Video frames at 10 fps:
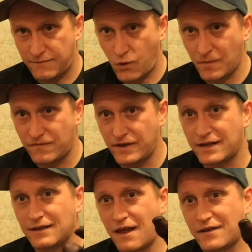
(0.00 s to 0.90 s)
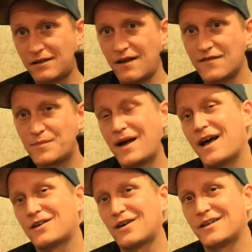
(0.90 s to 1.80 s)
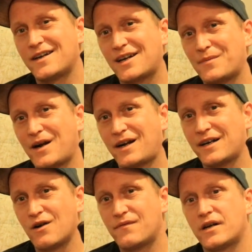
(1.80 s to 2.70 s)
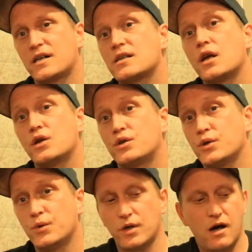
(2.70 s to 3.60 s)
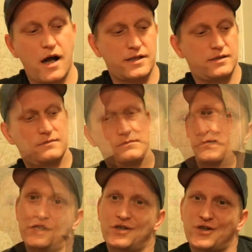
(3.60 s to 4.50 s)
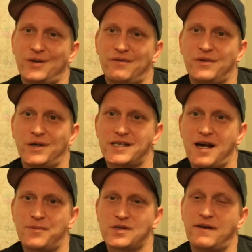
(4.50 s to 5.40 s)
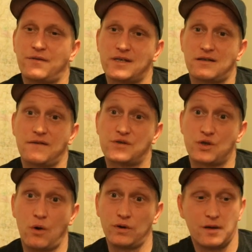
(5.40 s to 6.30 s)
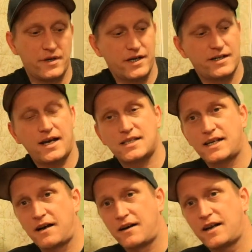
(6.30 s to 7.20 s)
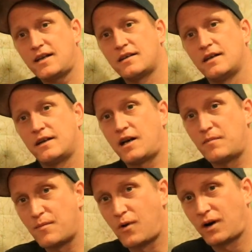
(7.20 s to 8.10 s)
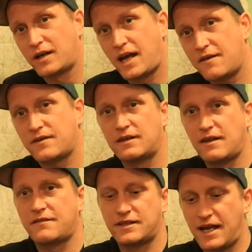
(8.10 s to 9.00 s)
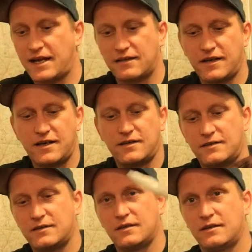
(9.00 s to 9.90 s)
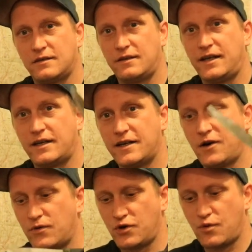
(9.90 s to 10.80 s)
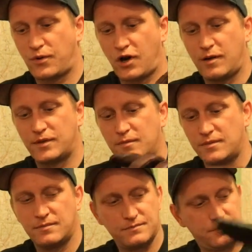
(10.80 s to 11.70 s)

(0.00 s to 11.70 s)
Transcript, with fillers: Form fitted leather gloves by Adirondack American Outfitters do not. Just to show you a few examples of how these gloves don't limit your dexterity, got my Mora knife and a leather dangler. In and out, no problem.